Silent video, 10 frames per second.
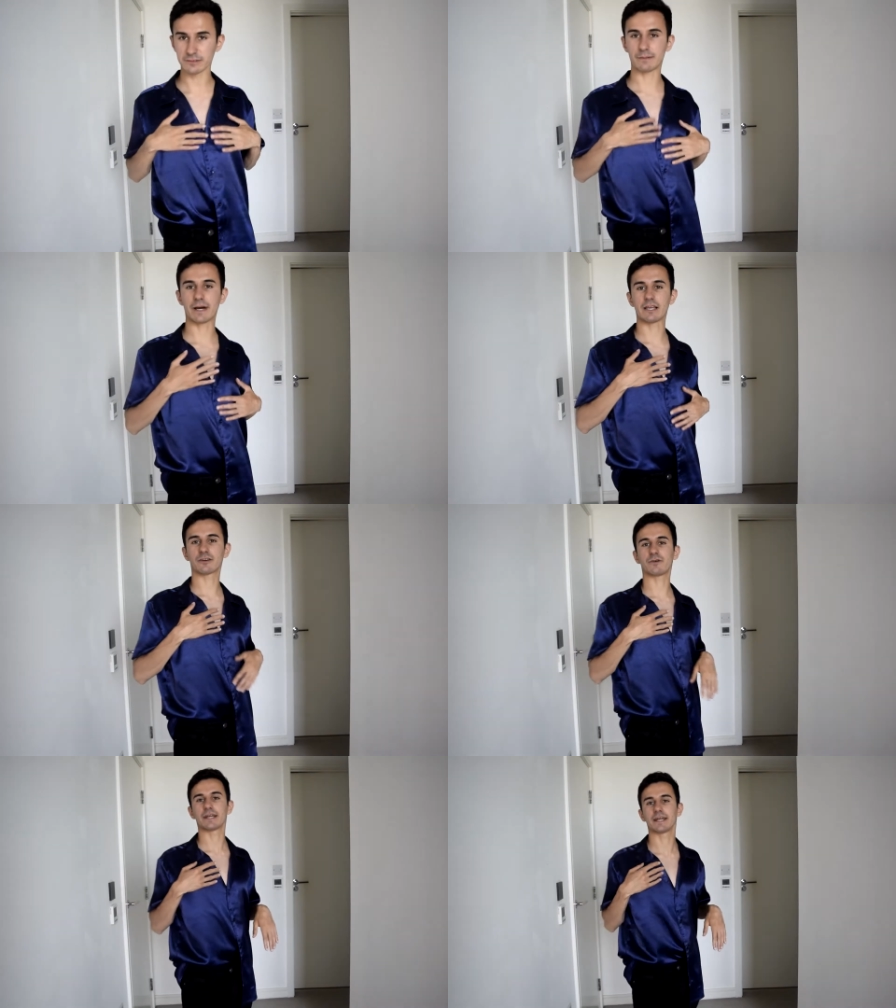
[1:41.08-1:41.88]
oh, that might
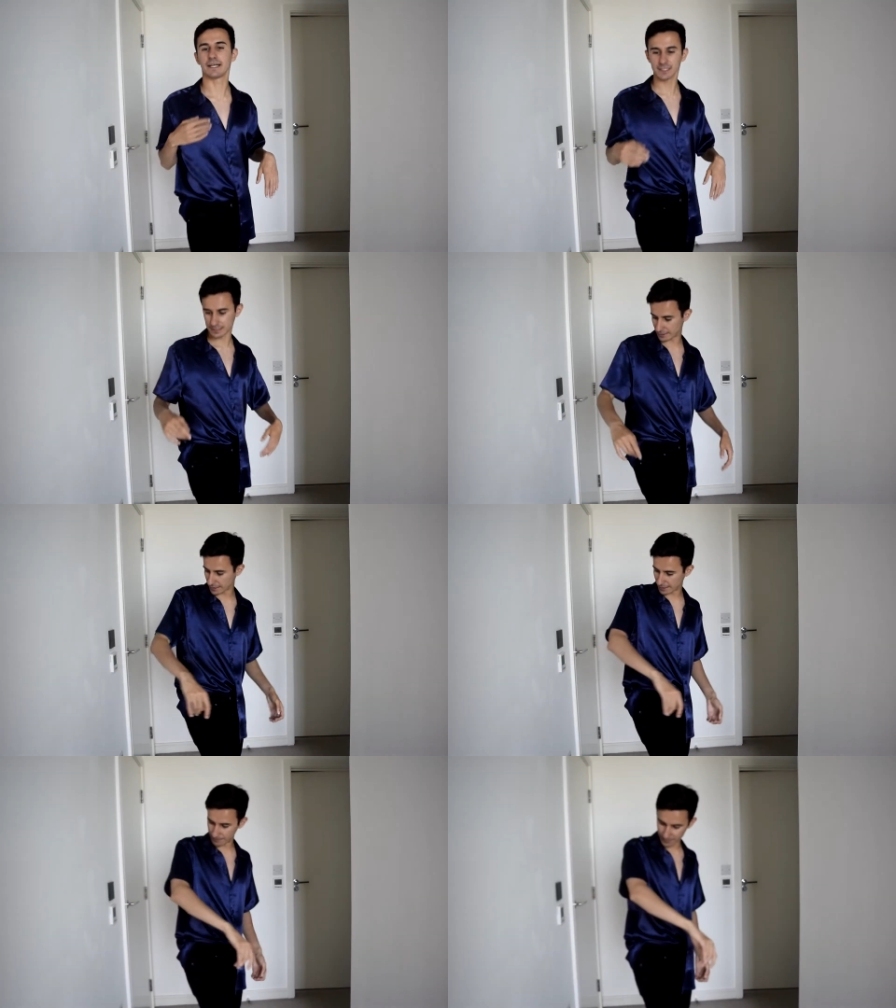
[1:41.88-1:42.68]
look quite nice. And
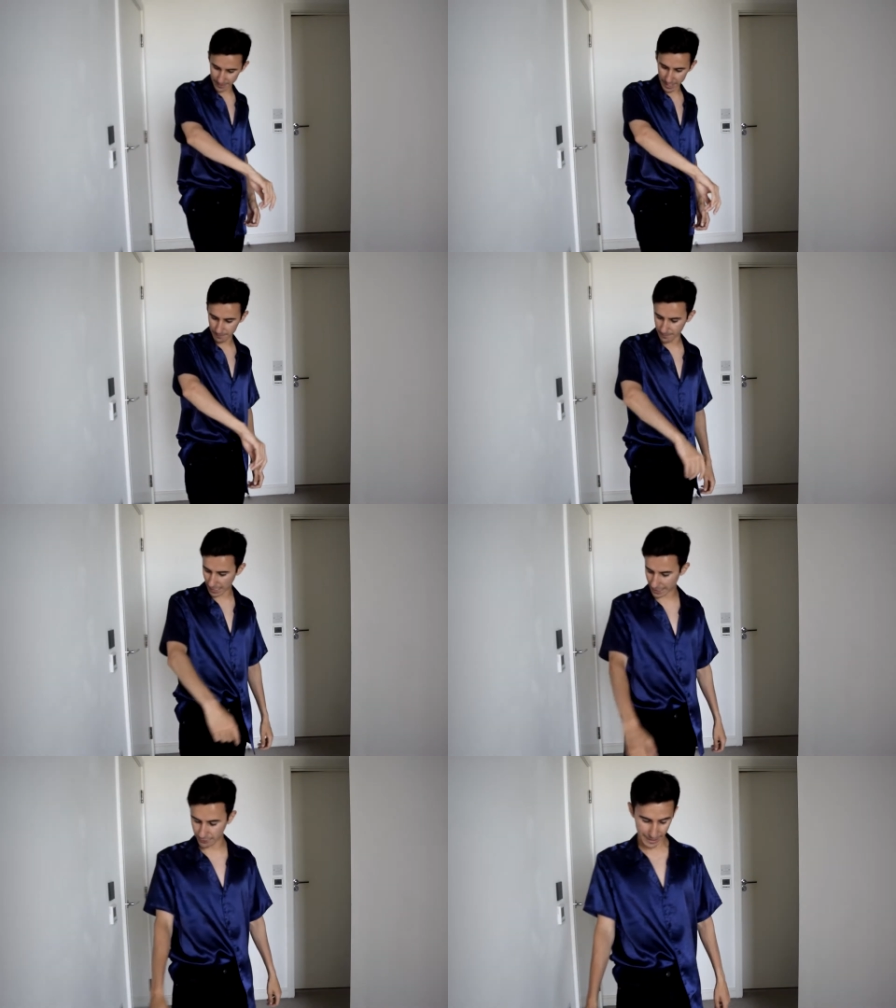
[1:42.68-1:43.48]
yeah,
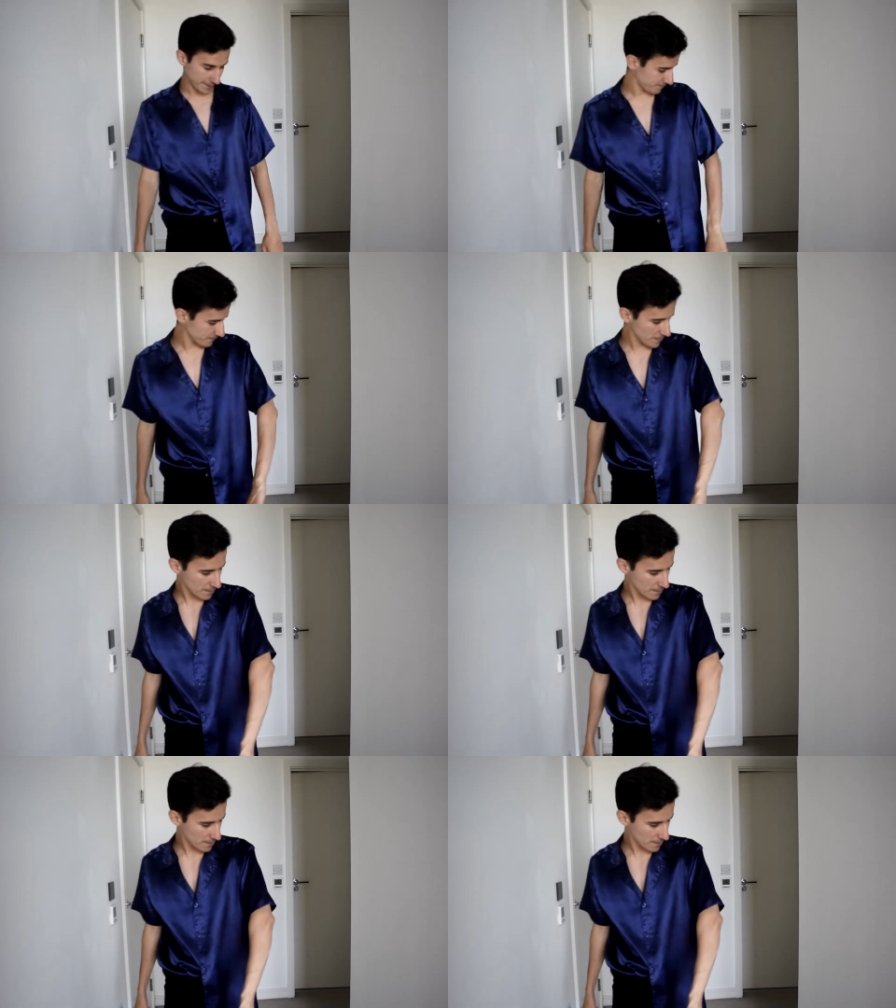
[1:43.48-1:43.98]
I got it.